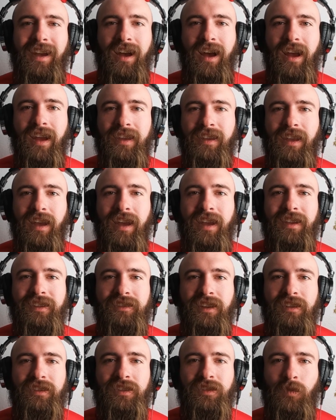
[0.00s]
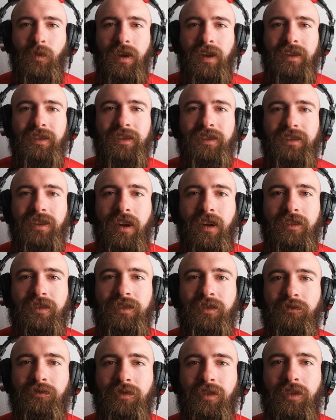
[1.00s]
Hi guys, I just wanted to talk
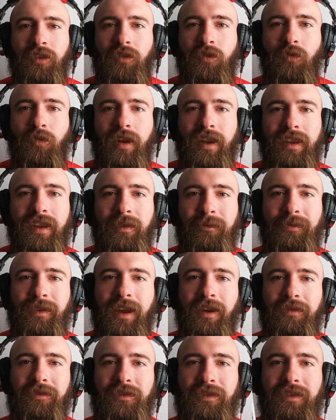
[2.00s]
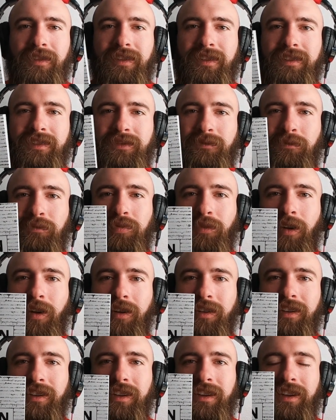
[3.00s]
to you real quick about this book,